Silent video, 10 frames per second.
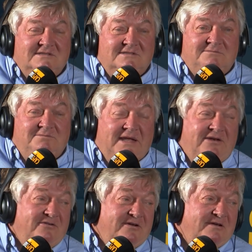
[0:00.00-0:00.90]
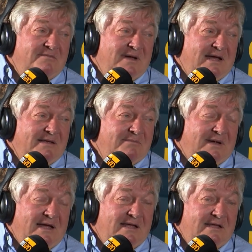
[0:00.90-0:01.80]
just bedridden
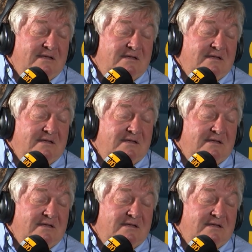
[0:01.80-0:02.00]
by